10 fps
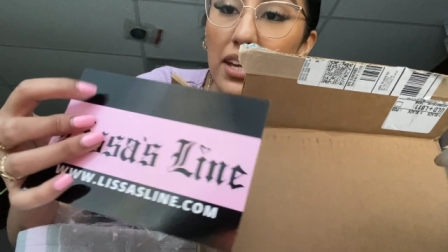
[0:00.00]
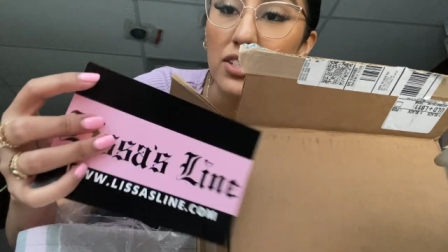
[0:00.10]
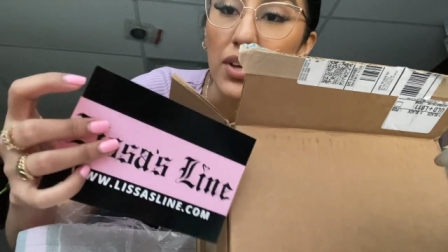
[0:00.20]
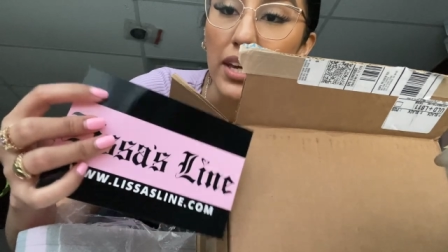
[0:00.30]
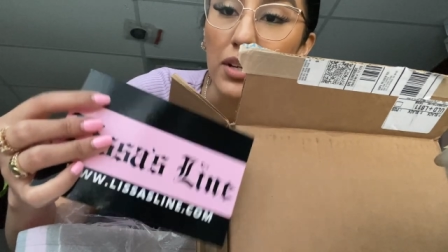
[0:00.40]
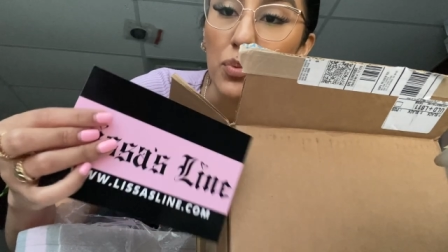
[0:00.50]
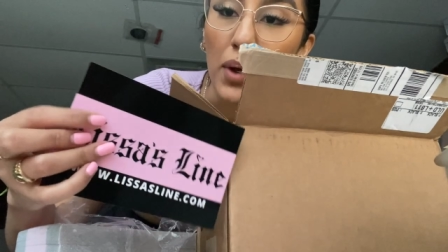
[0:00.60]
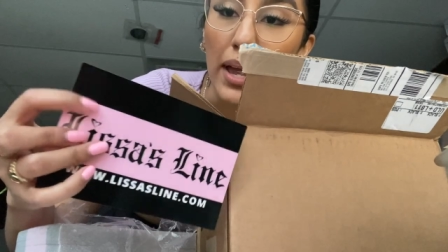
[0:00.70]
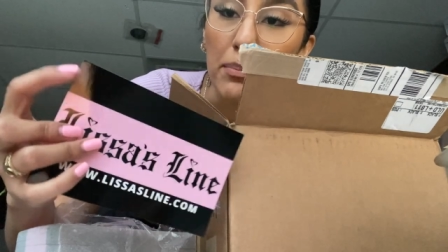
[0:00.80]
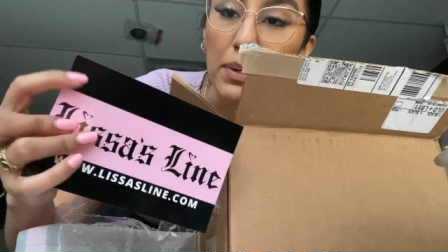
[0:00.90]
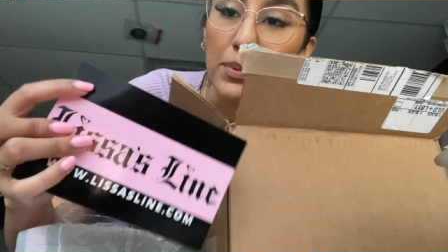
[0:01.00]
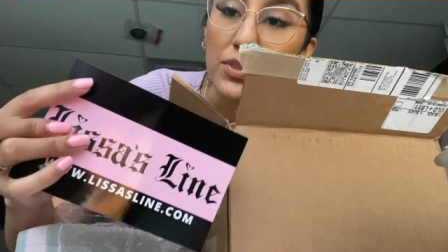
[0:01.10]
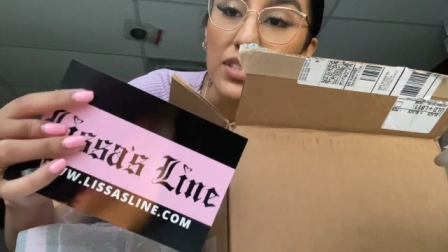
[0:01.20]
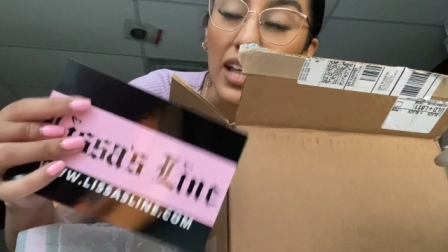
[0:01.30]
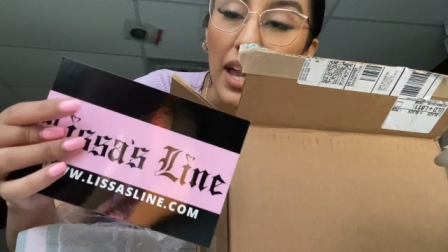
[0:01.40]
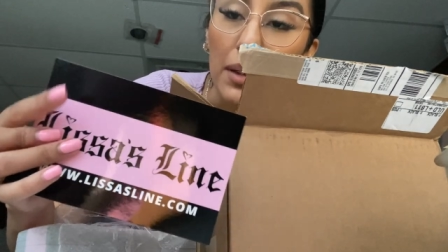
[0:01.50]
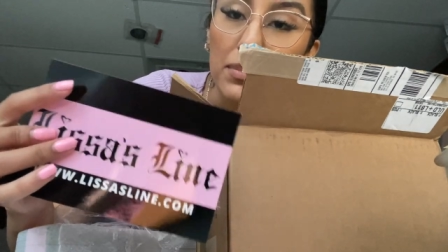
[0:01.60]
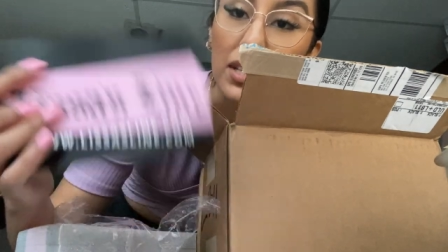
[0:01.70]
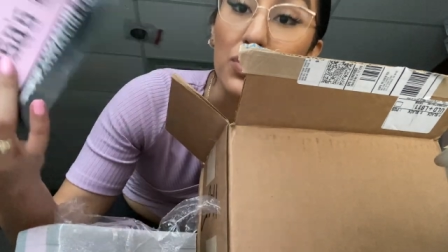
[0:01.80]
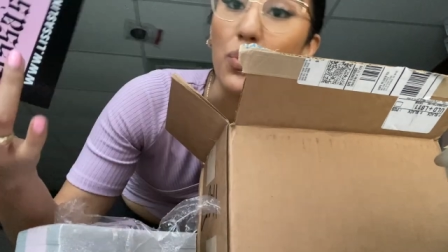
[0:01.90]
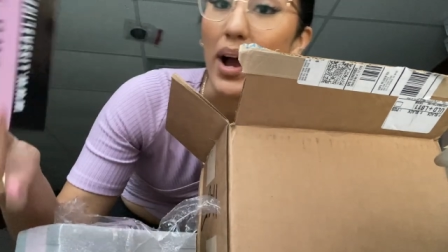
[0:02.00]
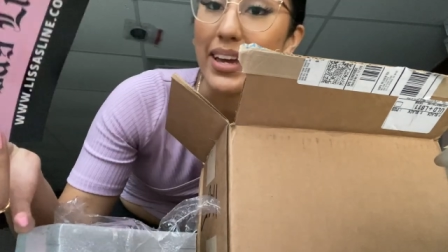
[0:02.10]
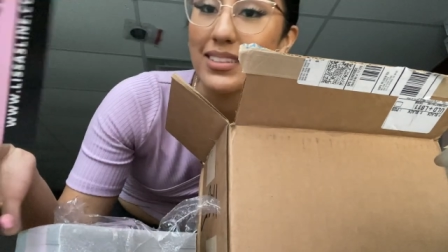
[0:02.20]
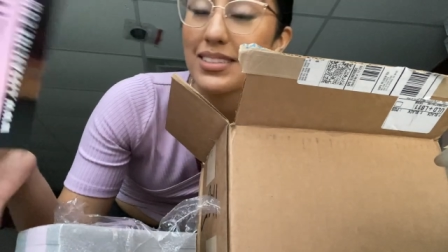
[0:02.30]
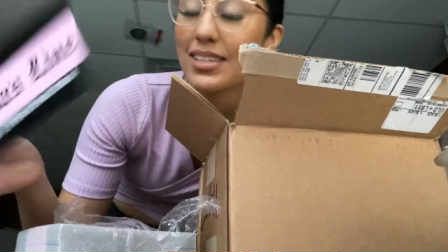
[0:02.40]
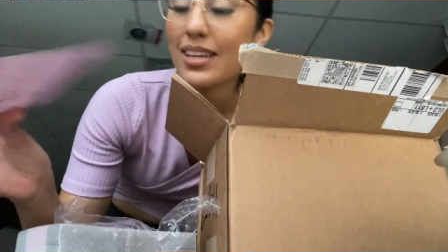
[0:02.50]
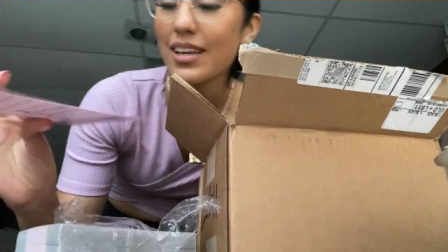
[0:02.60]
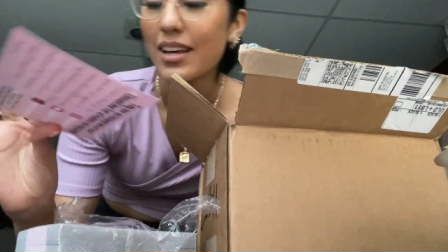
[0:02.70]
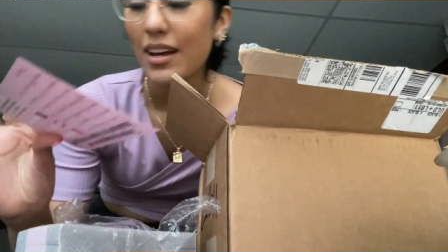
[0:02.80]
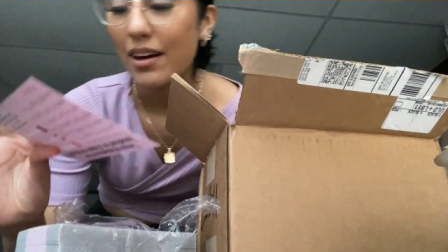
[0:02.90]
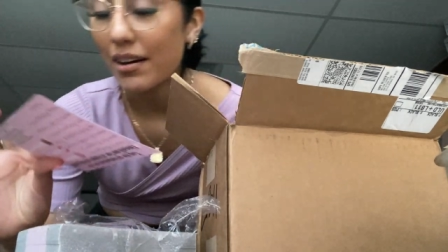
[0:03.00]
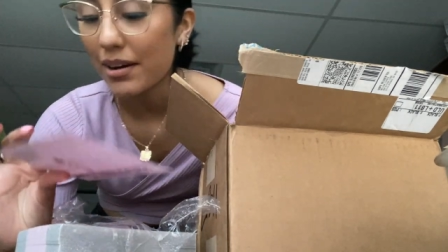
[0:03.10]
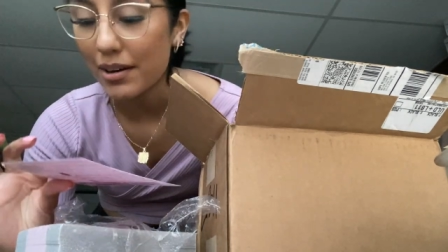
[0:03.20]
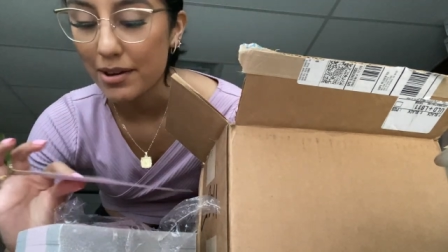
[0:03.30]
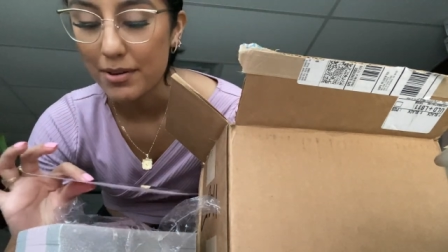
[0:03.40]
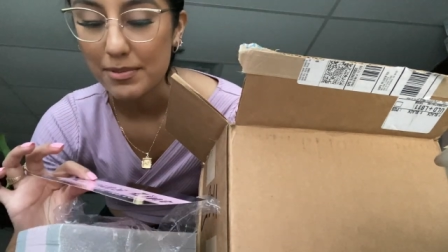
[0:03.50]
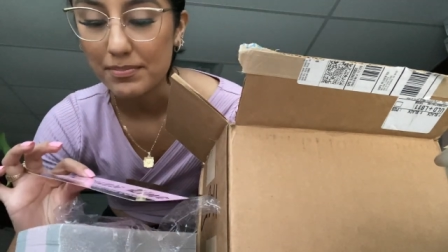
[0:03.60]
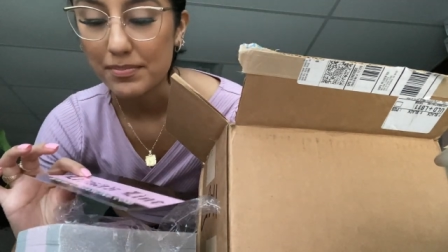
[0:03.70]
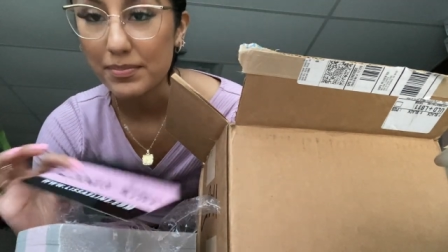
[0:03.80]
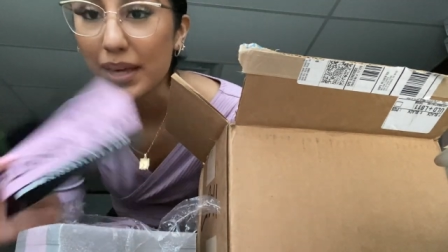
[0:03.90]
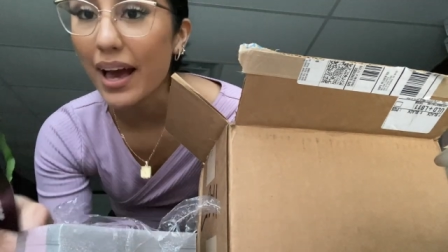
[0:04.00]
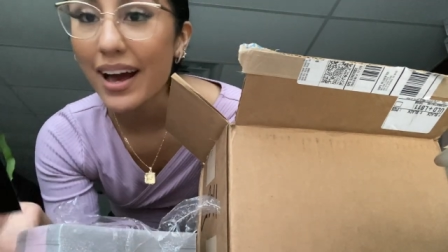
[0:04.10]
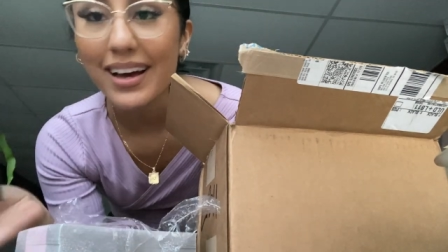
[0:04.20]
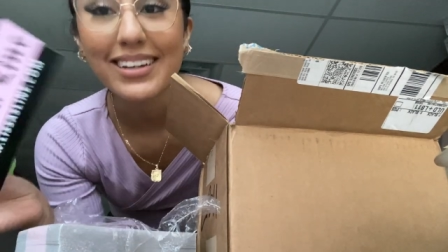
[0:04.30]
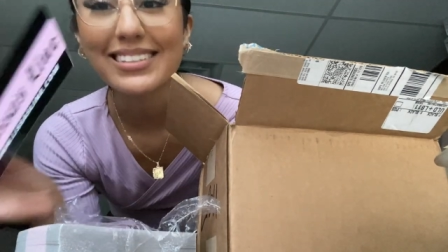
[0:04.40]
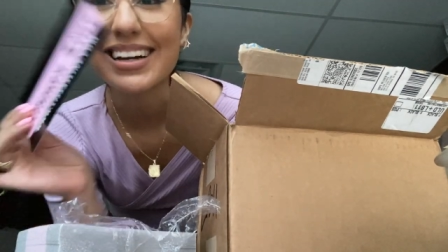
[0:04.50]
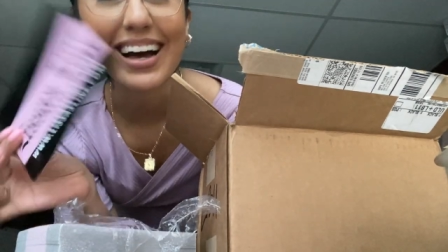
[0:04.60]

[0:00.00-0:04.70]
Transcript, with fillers: so I can write people's names in white. Um, but yeah, I